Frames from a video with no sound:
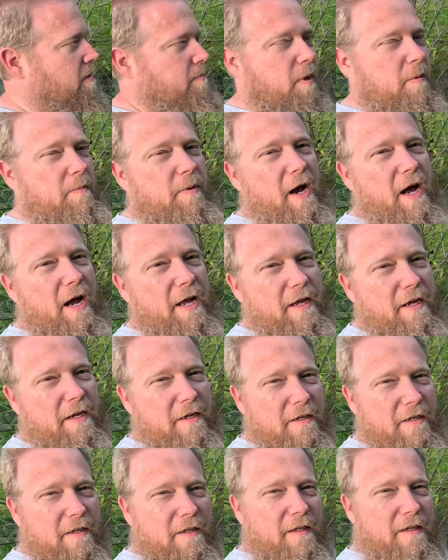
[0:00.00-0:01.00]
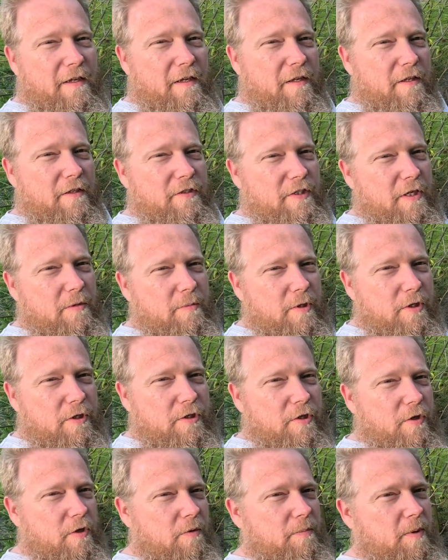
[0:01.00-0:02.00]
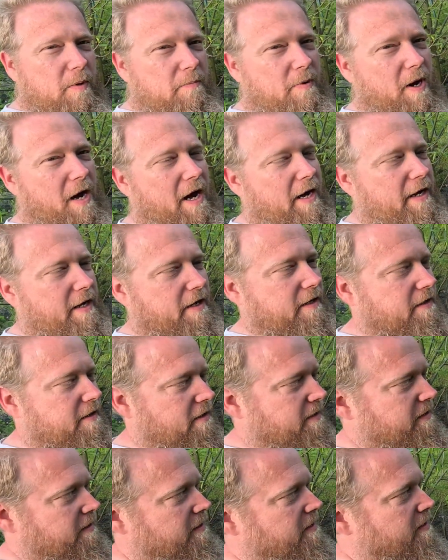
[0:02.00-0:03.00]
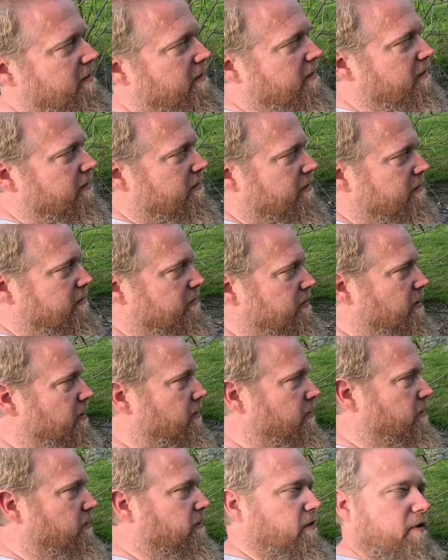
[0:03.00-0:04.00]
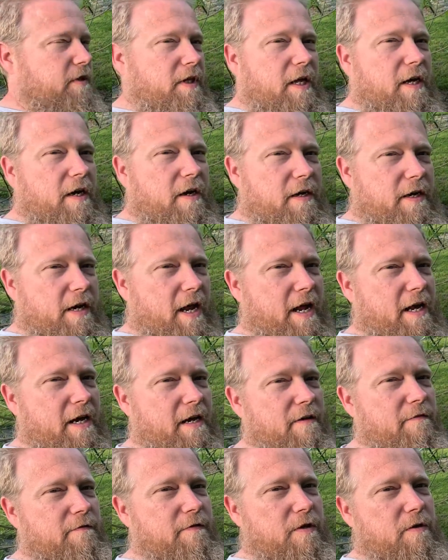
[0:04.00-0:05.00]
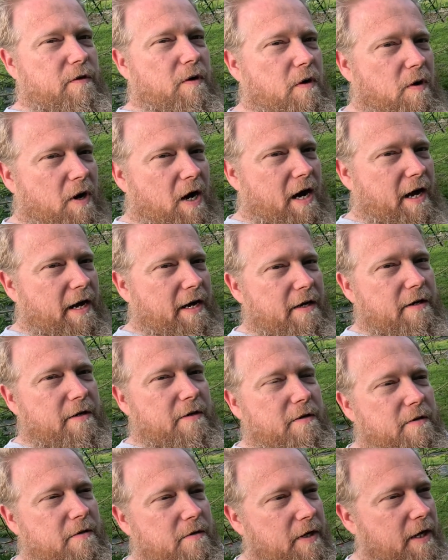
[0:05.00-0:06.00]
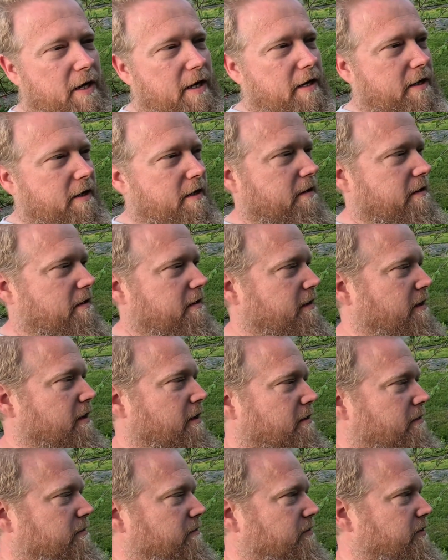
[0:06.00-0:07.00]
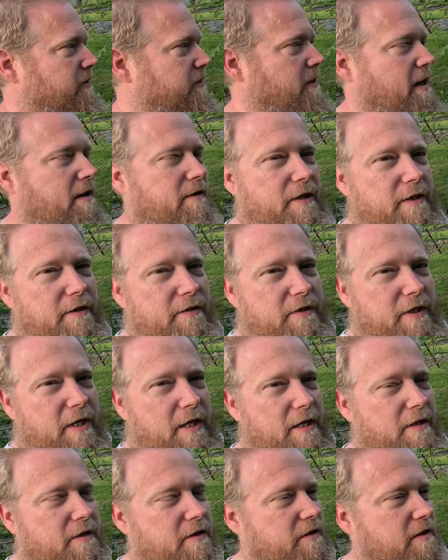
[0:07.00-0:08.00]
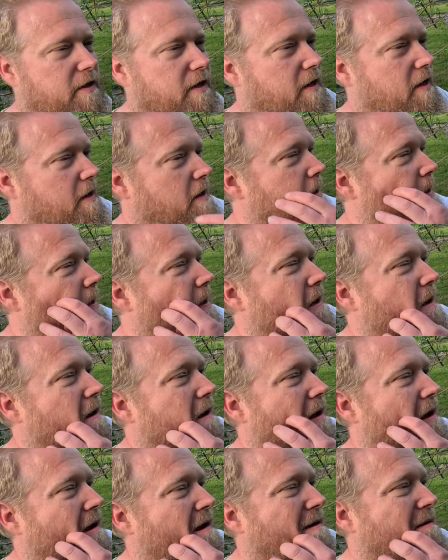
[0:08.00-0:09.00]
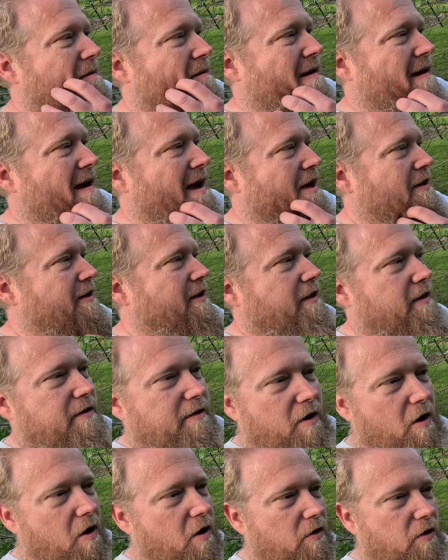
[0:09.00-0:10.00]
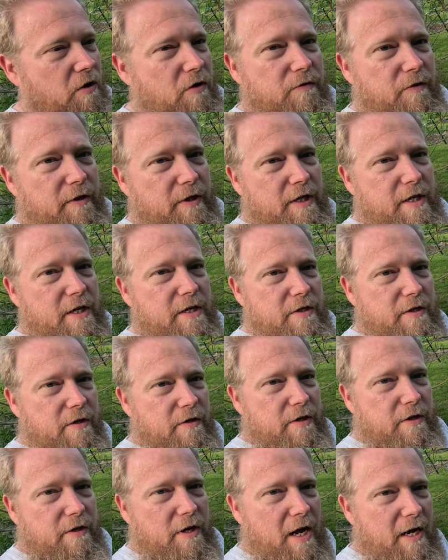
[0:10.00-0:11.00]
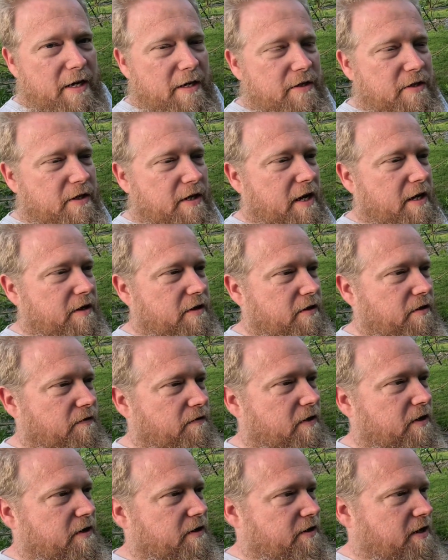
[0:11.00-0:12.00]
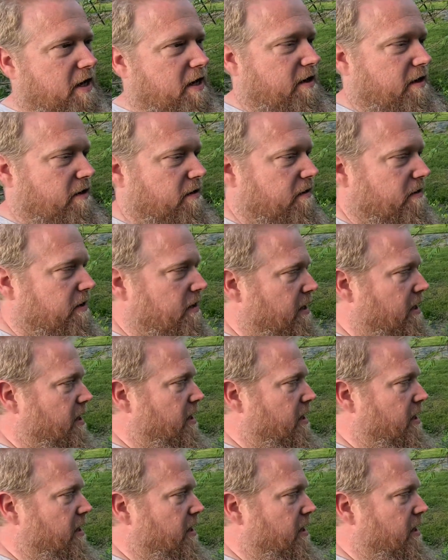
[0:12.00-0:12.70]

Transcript: Papaya. Similar to a papaya. So they are native to Ohio and, surrounding states. I think all over the eastern United States, as far as I know.